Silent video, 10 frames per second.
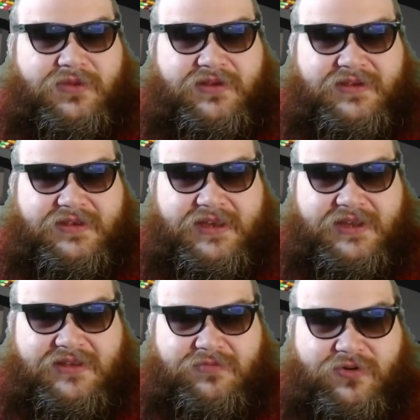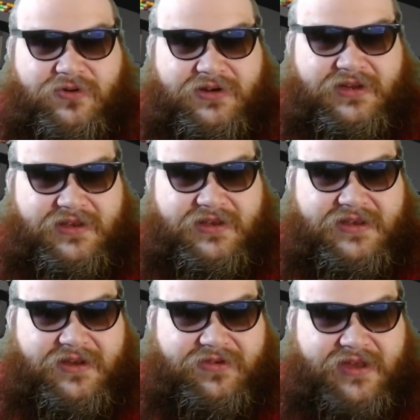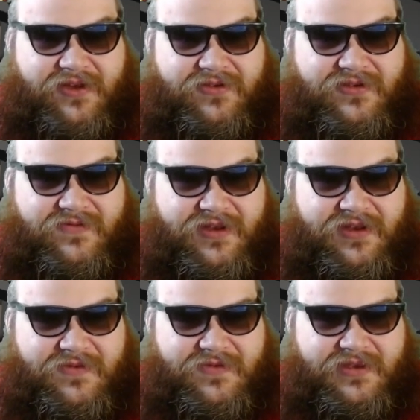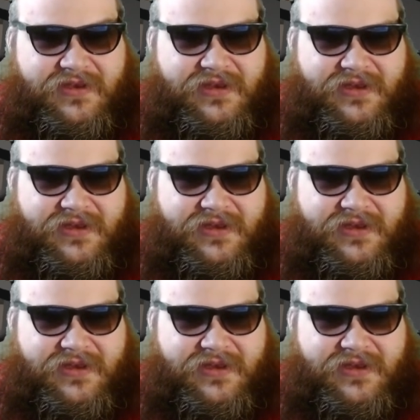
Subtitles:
because he's taken the Borg test now thousands of times,